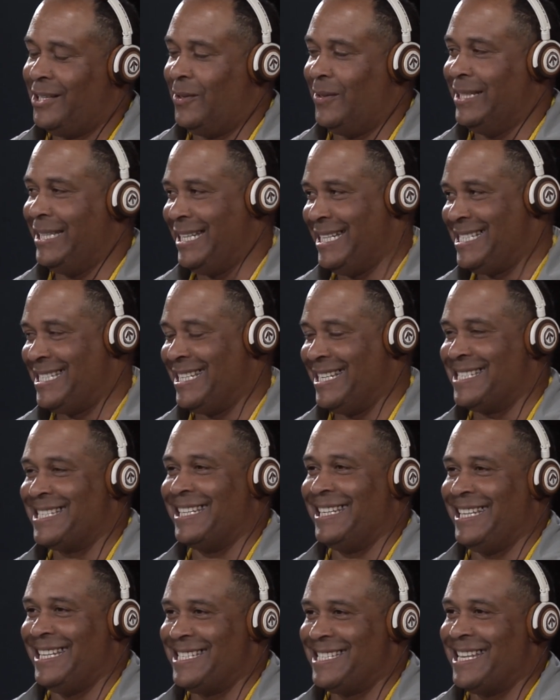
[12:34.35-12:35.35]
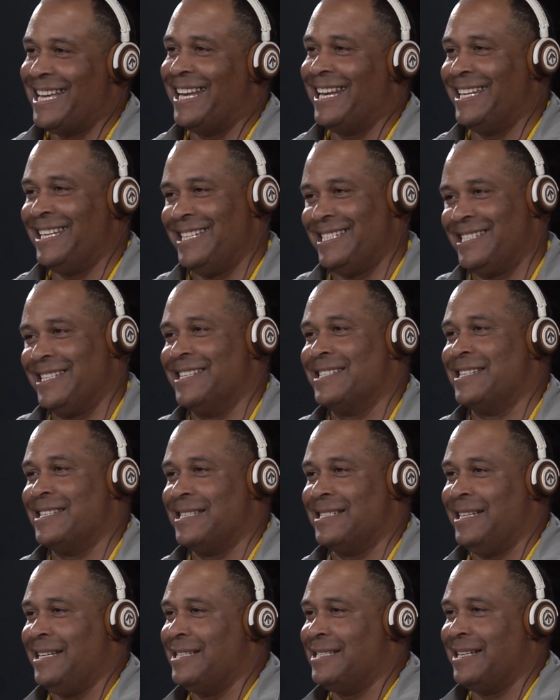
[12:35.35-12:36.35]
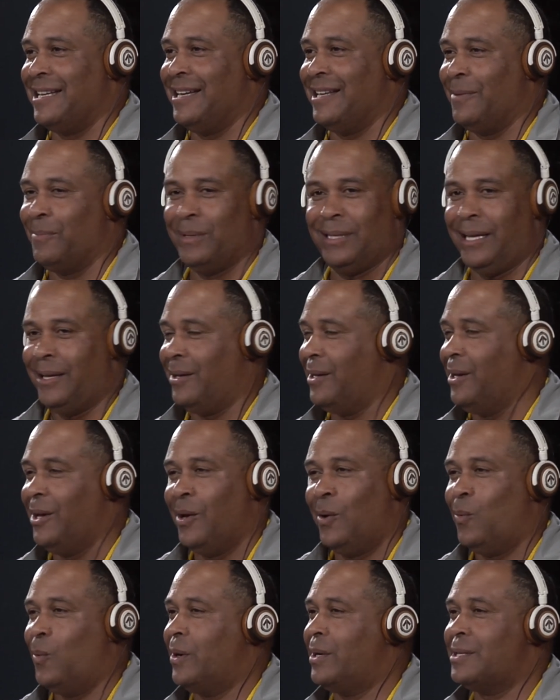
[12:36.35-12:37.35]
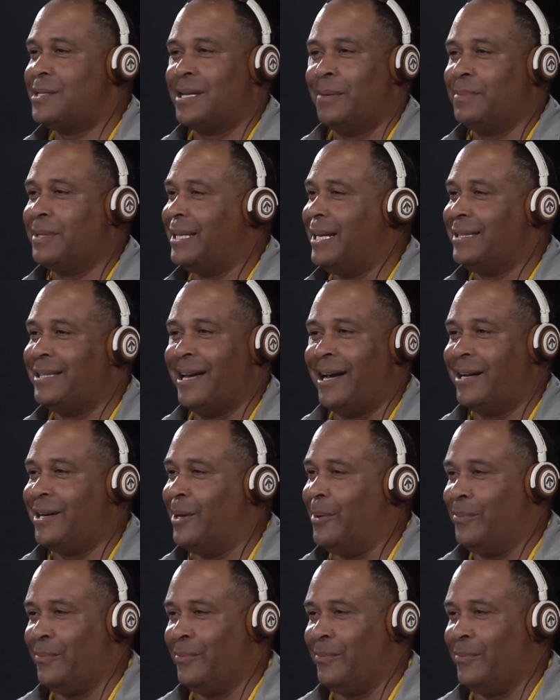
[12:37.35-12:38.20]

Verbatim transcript: no, it needs this, it needs that, it needs this, it needs that. I mean, like, where does something like that